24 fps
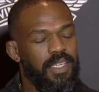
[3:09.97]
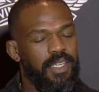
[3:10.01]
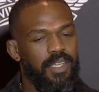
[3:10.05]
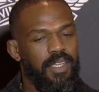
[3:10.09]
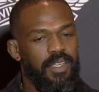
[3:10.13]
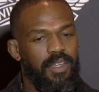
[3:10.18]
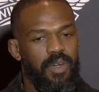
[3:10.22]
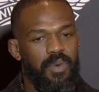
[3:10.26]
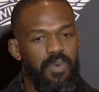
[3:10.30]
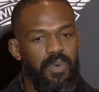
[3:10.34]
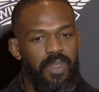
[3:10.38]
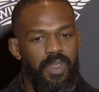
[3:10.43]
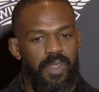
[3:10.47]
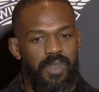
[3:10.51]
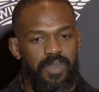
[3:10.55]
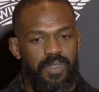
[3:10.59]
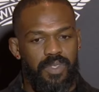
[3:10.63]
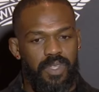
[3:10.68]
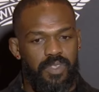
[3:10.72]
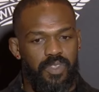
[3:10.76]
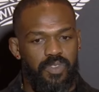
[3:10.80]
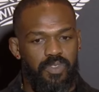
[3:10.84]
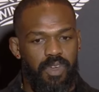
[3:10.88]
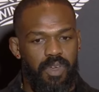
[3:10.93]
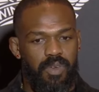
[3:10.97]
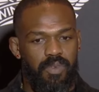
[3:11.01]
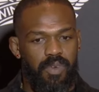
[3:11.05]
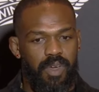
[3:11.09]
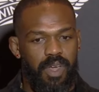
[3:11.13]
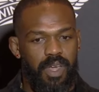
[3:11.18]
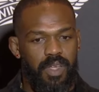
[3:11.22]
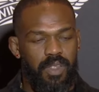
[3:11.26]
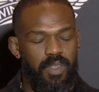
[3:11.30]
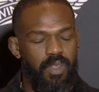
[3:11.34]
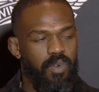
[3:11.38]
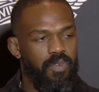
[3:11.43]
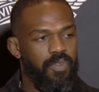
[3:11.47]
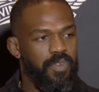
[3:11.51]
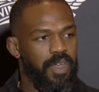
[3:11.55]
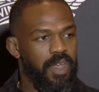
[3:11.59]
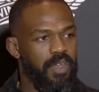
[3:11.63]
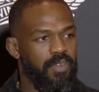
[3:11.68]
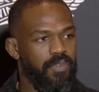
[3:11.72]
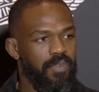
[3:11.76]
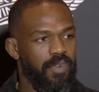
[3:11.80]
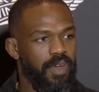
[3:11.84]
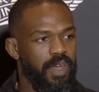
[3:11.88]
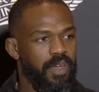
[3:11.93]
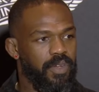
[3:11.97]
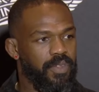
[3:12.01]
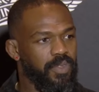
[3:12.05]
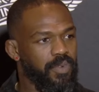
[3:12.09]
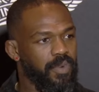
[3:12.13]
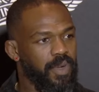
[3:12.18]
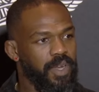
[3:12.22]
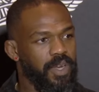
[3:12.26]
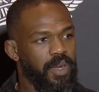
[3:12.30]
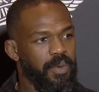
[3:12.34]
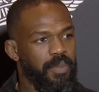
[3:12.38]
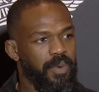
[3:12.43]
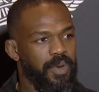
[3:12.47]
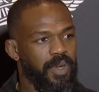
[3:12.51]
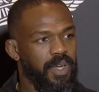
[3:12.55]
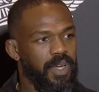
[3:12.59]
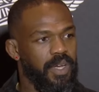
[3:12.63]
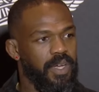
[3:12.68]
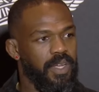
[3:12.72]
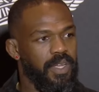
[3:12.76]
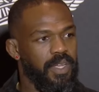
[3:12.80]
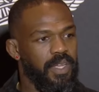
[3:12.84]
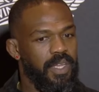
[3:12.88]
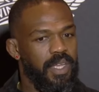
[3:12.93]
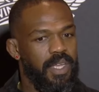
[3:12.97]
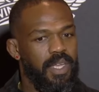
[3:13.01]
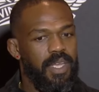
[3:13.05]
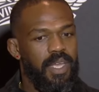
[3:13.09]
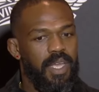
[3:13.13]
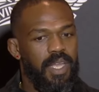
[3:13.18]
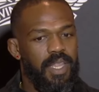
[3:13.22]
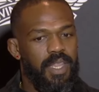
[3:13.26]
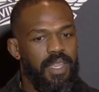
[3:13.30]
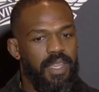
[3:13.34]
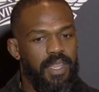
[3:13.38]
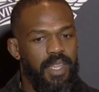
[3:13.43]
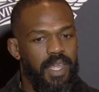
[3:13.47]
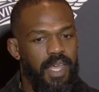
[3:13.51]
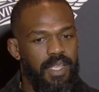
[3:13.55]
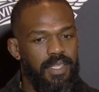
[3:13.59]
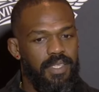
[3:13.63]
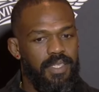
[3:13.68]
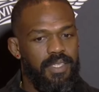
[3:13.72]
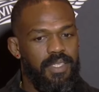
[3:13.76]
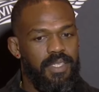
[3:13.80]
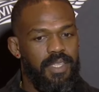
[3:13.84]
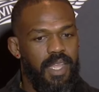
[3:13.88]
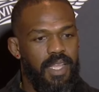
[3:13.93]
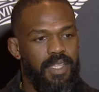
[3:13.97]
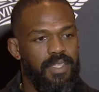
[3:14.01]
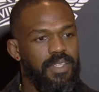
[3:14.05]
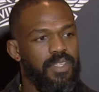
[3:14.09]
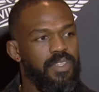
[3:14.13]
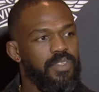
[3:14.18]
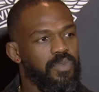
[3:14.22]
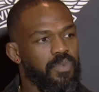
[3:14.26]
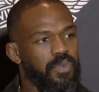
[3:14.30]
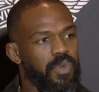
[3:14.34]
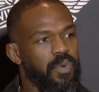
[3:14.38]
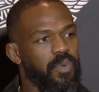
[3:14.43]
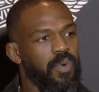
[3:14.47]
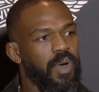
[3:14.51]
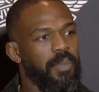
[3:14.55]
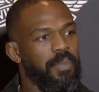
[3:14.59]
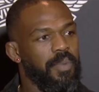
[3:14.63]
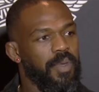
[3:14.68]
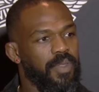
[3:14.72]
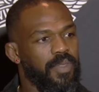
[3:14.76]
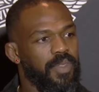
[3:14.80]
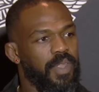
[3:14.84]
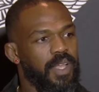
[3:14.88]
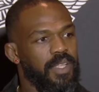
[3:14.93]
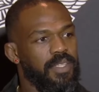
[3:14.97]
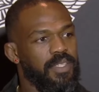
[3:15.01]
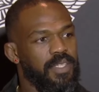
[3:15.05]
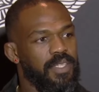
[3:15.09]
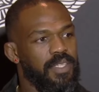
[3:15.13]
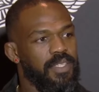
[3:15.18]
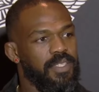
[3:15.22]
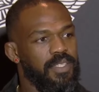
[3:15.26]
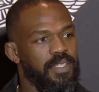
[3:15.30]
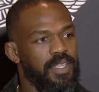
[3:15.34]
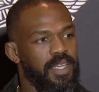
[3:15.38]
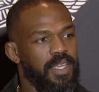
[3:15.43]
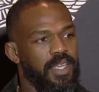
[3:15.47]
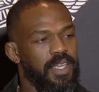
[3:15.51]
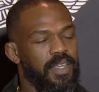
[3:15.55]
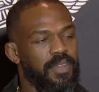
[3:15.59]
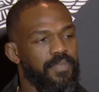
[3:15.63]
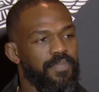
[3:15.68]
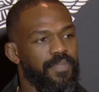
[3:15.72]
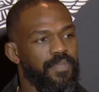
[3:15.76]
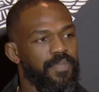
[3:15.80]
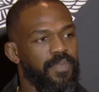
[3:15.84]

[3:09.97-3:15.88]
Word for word: You know, whether it's the straight right, the overhand right, or the right uppercut, that's that's his real weapon. That's his ticket.